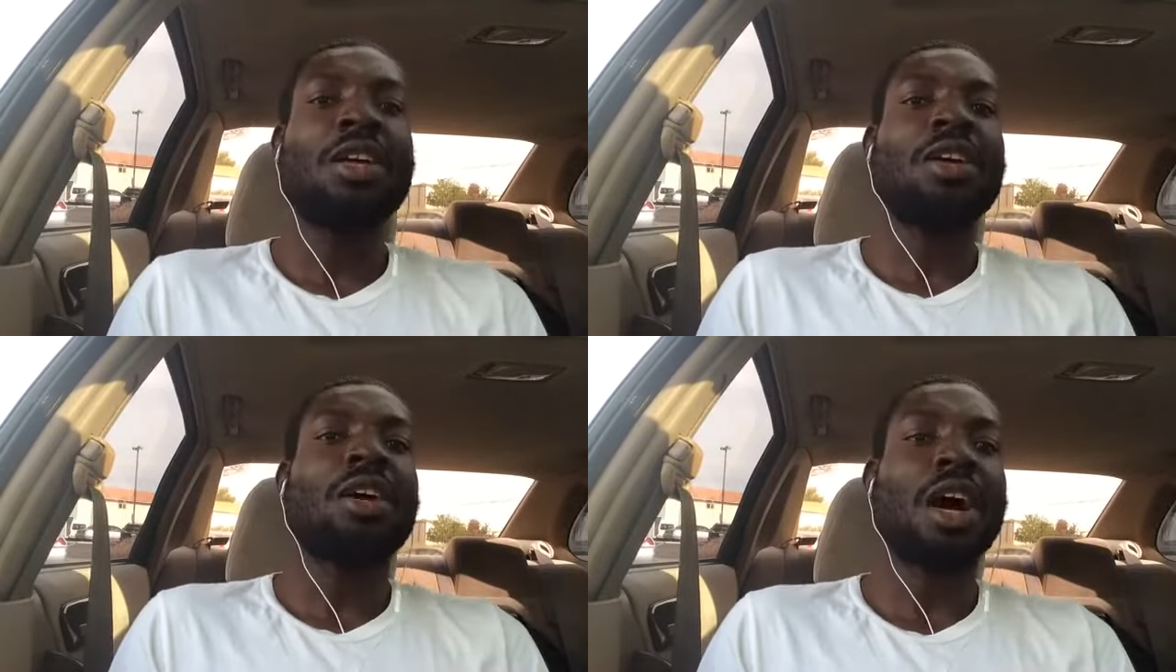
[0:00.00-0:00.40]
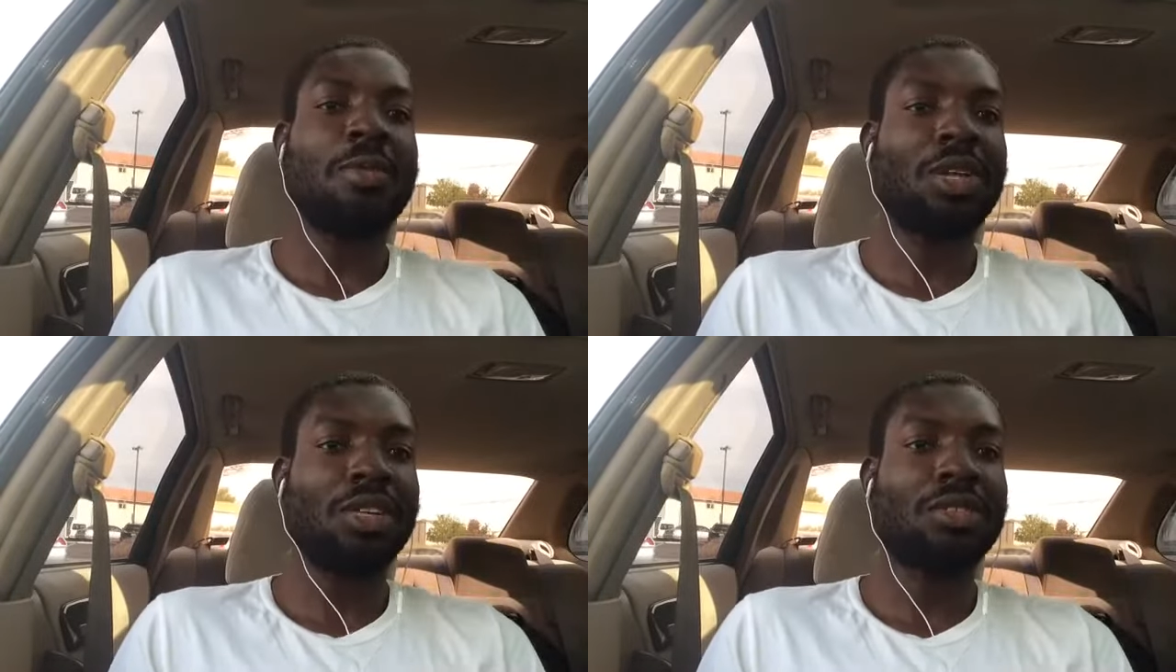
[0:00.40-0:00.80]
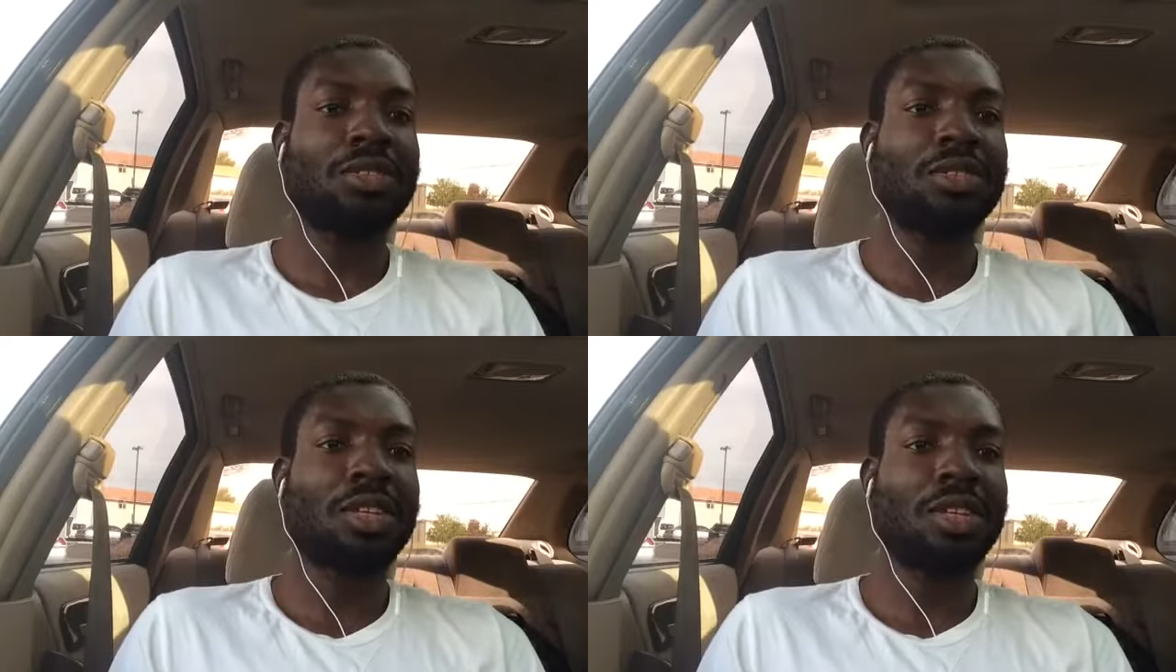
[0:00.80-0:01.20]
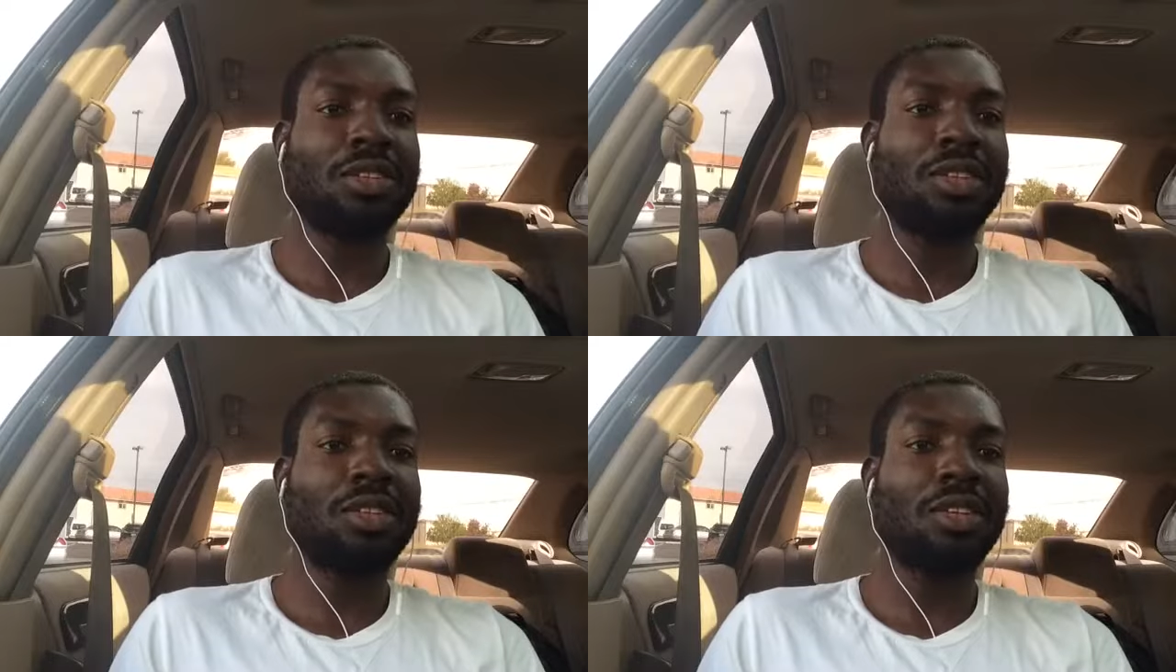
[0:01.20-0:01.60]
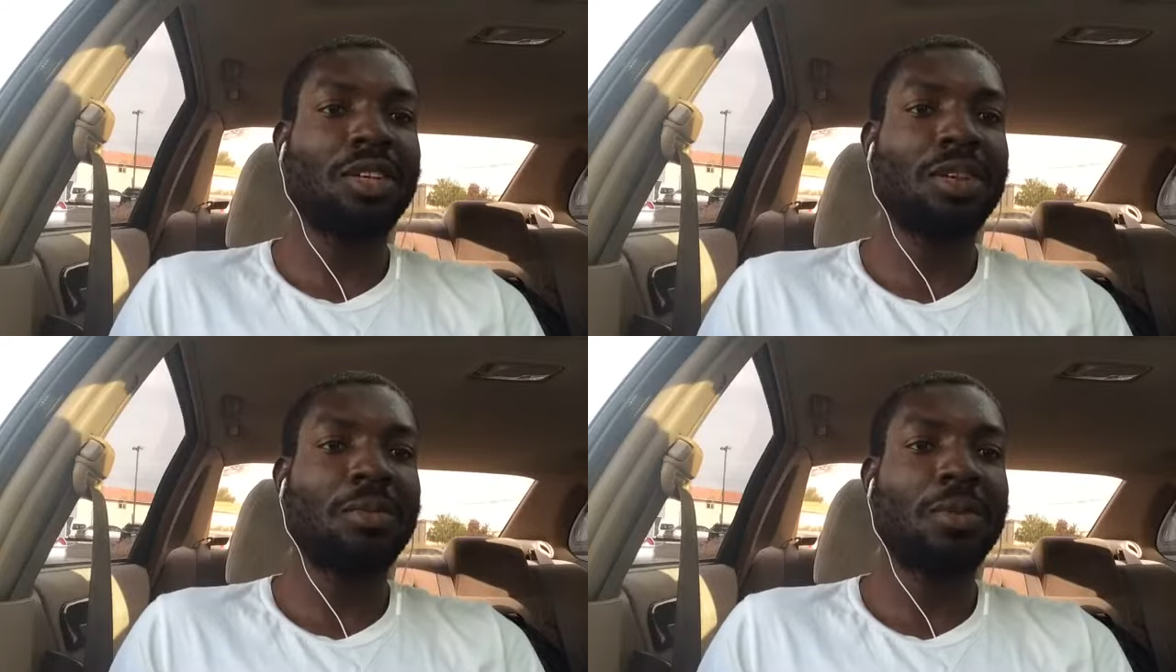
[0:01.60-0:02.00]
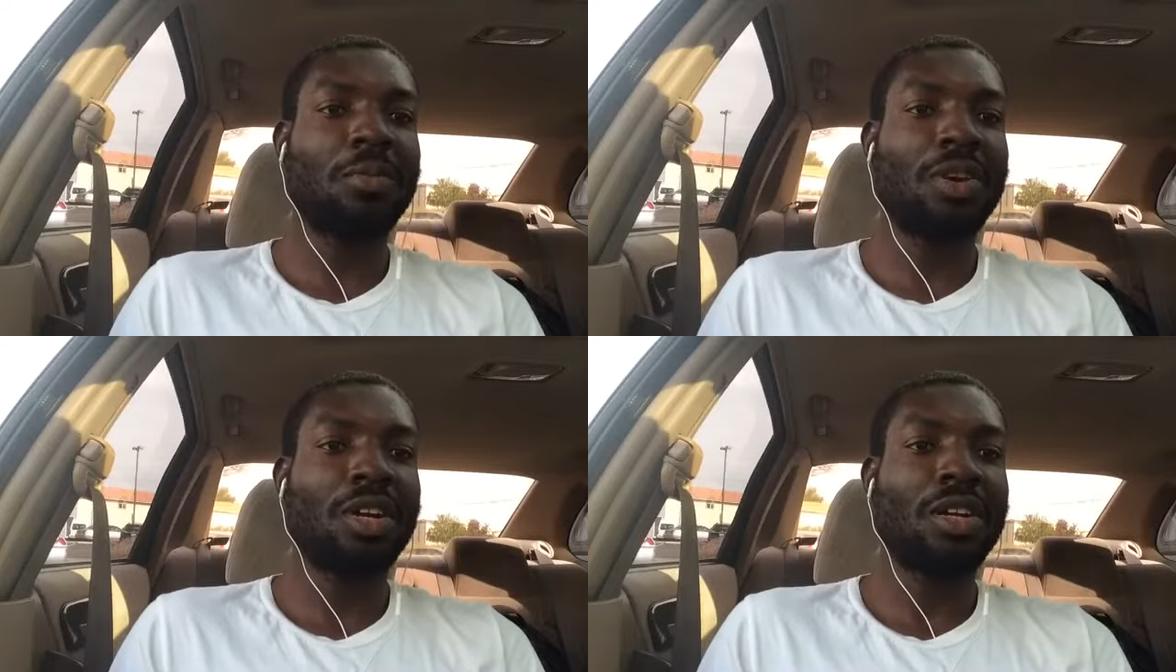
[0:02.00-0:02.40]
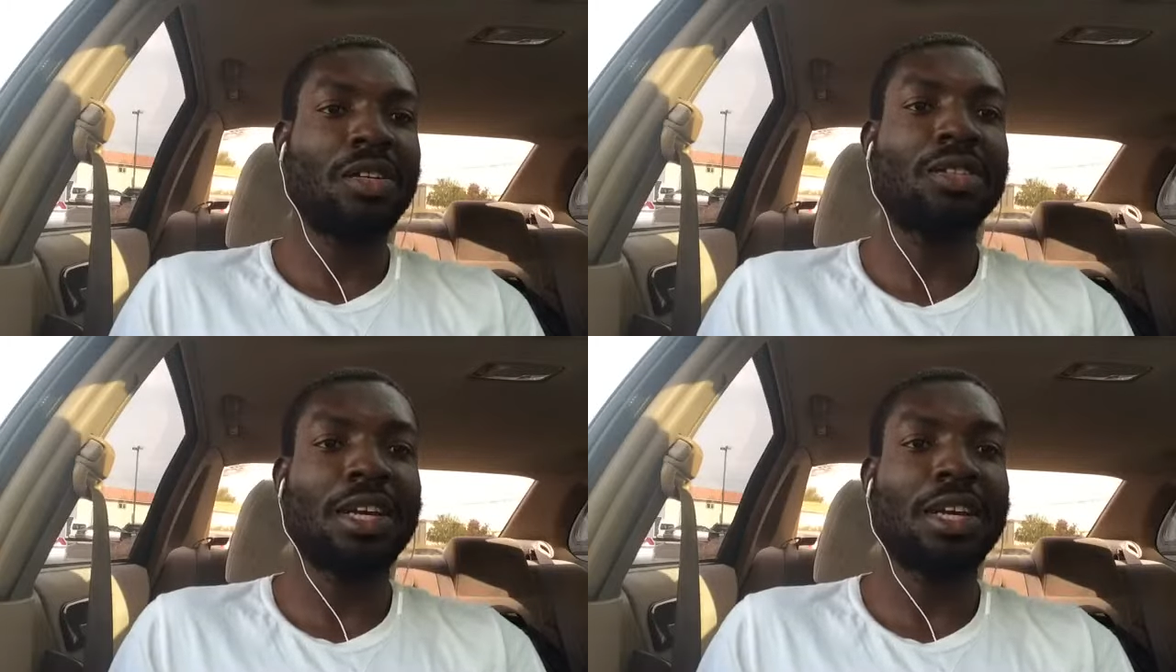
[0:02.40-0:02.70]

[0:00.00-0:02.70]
God bless. Continue to keep me in prayers.